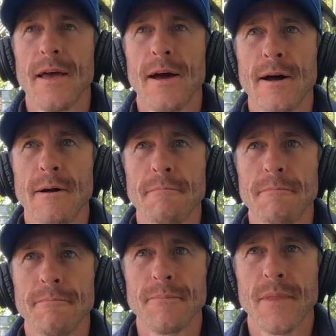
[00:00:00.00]

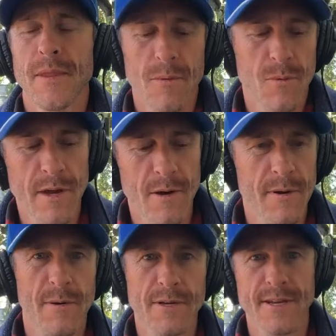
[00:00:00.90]
Um, we
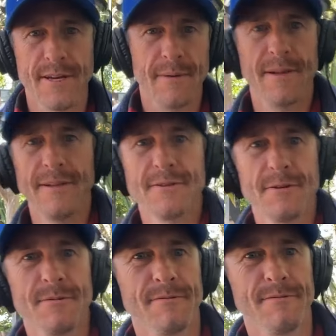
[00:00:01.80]
always talk about it in
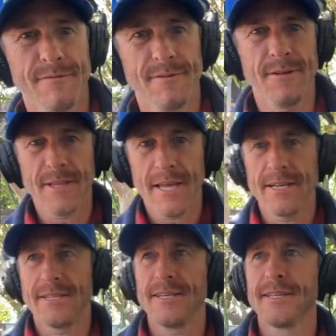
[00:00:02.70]
terms of, that
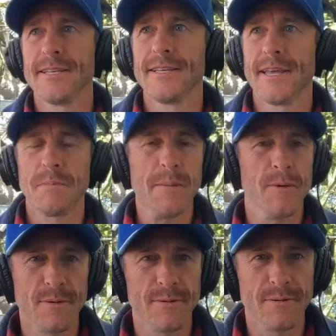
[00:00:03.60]
idea that, like,
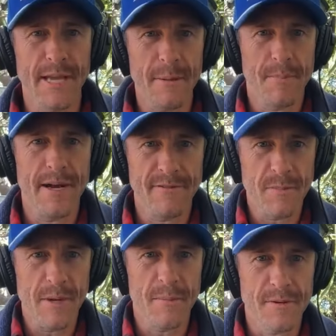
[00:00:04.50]
people like buying
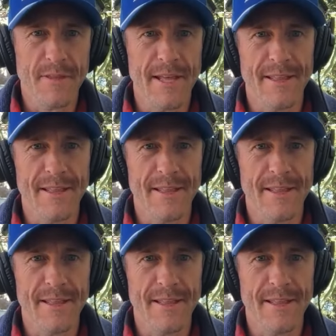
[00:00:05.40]
from people that they